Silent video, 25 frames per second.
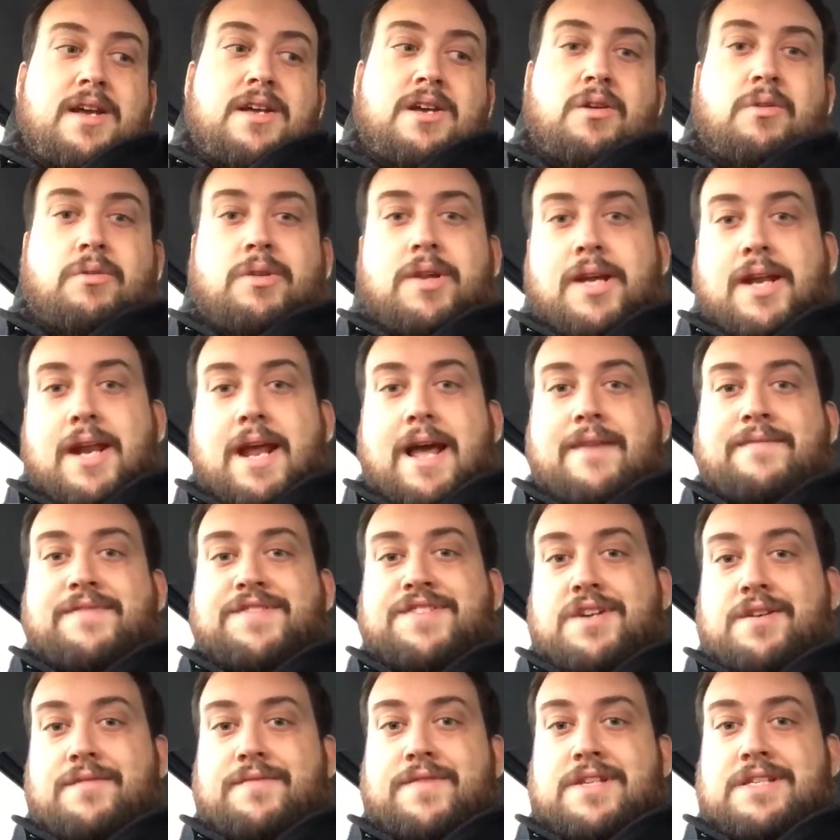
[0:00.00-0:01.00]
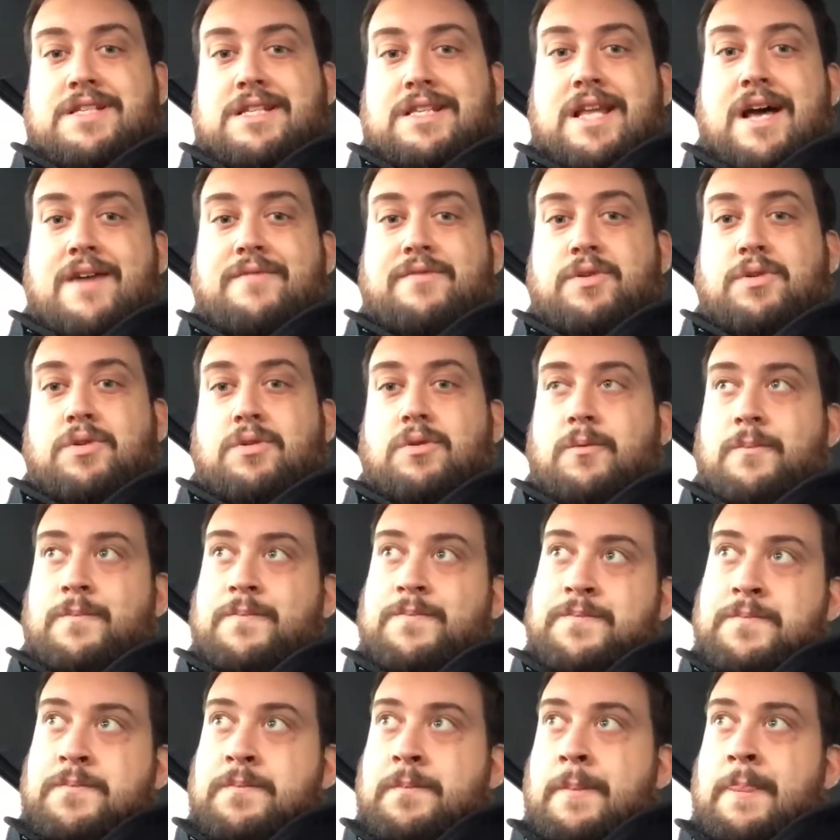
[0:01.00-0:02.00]
you're only going to have surface level
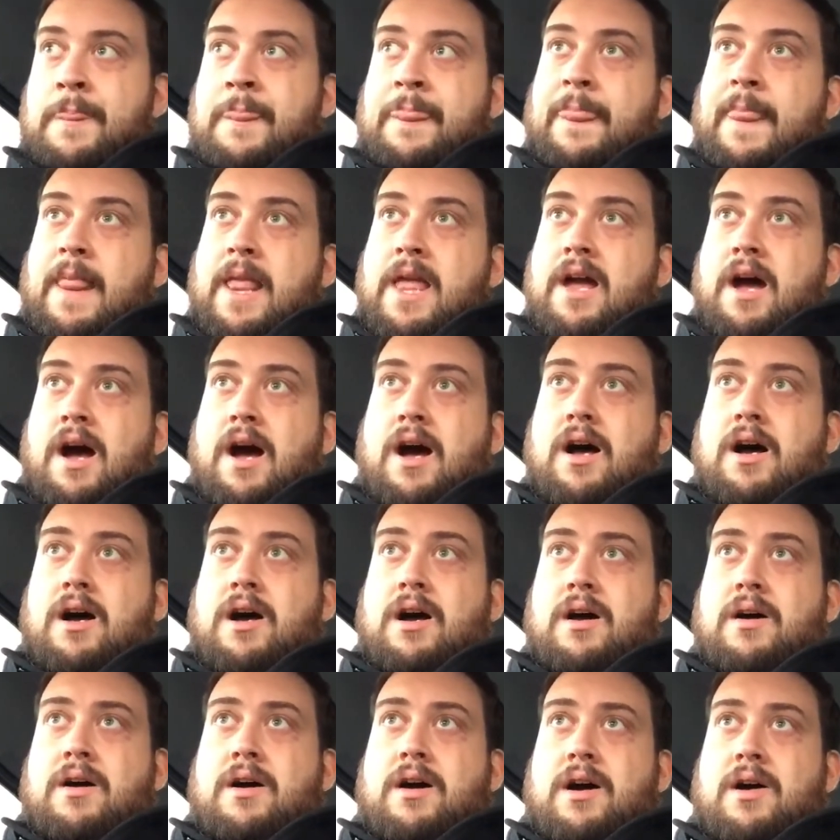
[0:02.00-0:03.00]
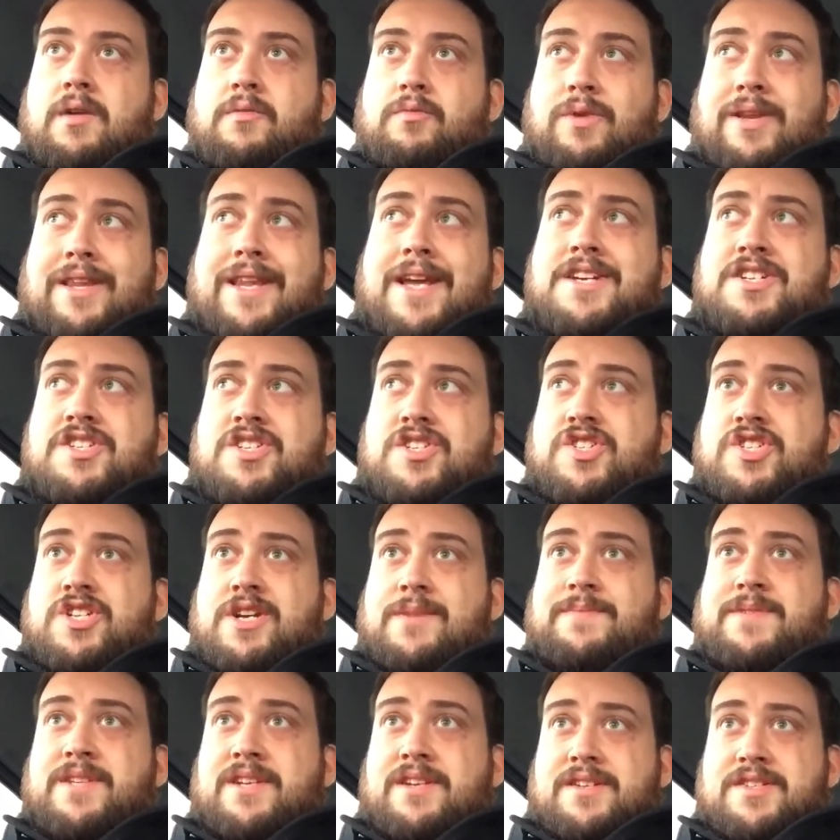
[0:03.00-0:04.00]

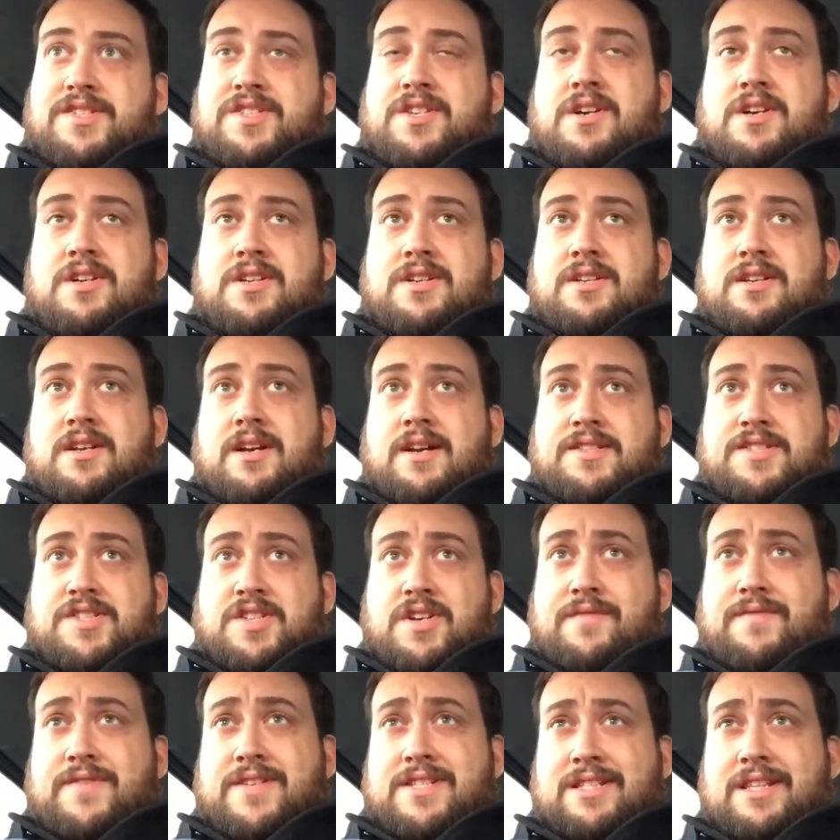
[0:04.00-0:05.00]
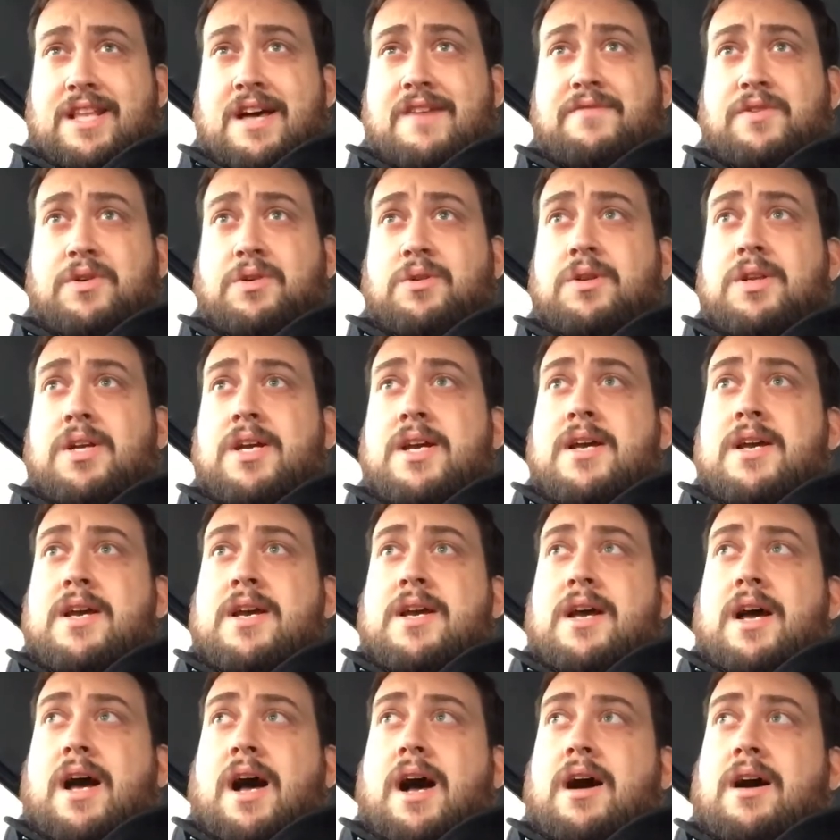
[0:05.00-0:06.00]
relationships and a surface level
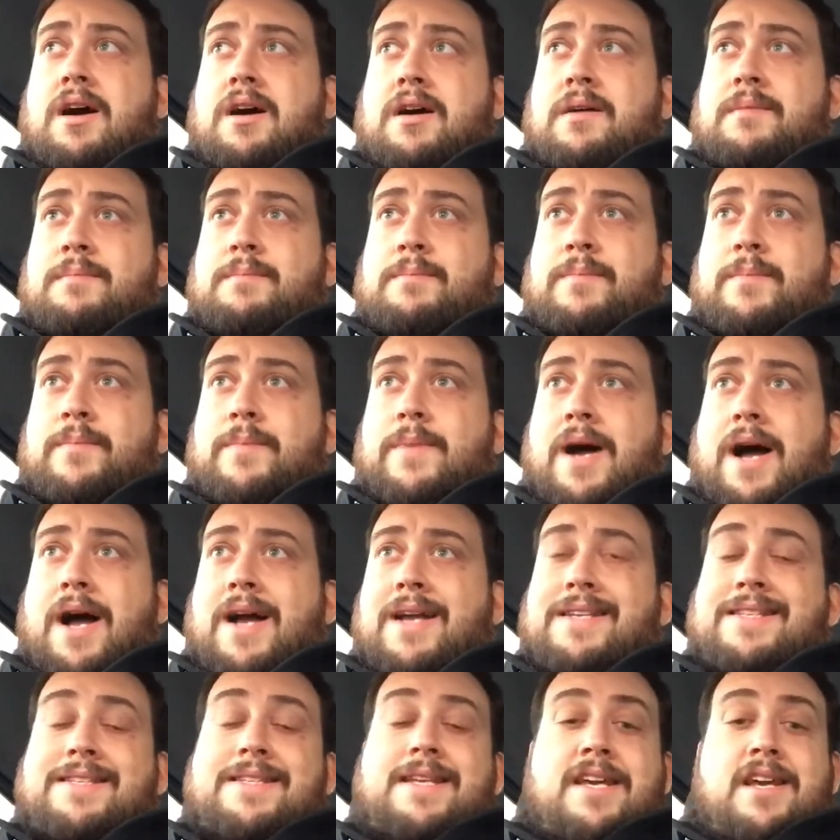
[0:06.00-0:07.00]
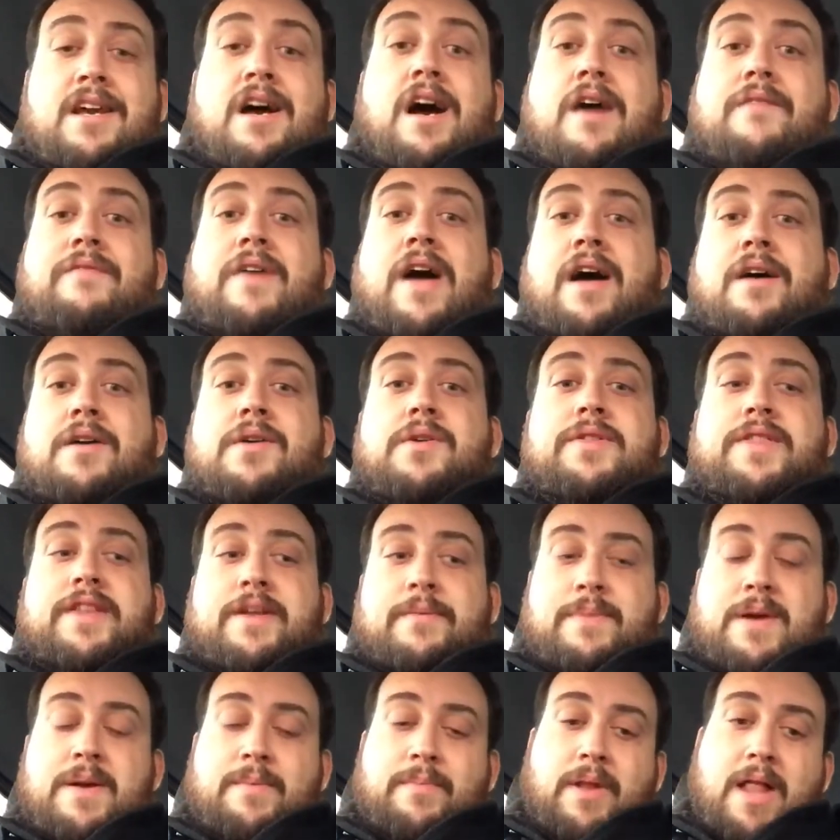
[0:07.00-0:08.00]
idea of how you
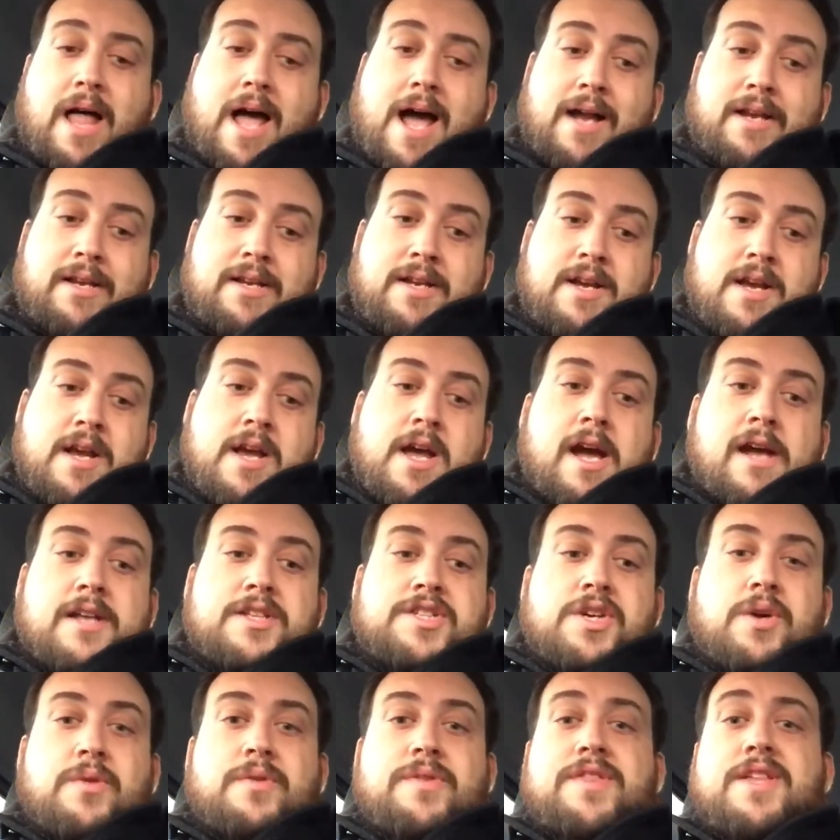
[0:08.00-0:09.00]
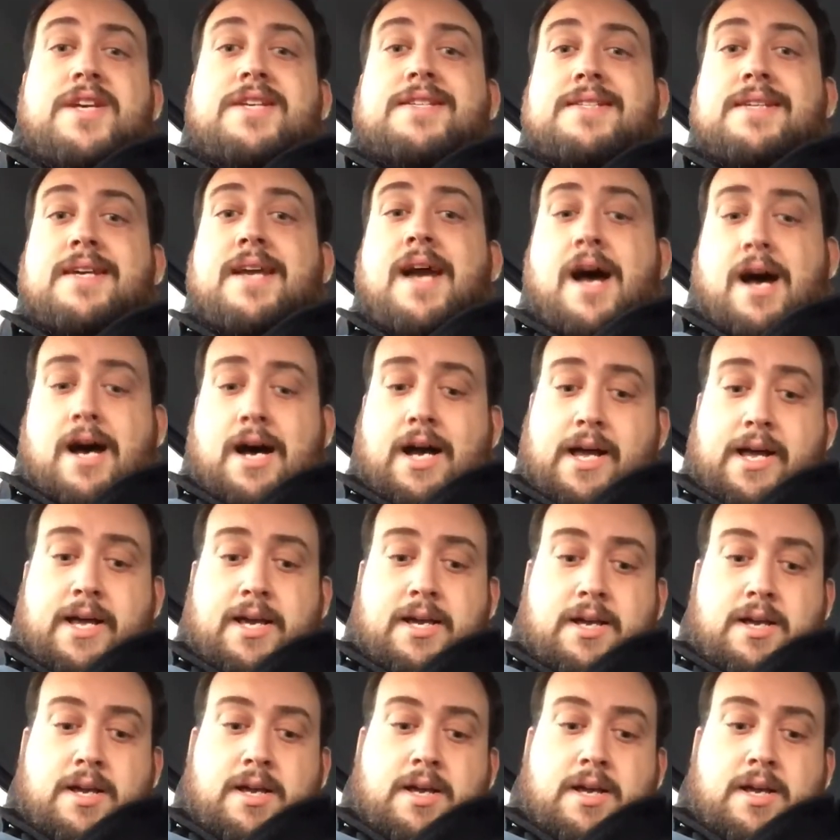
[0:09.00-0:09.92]
think people act. And so this guy,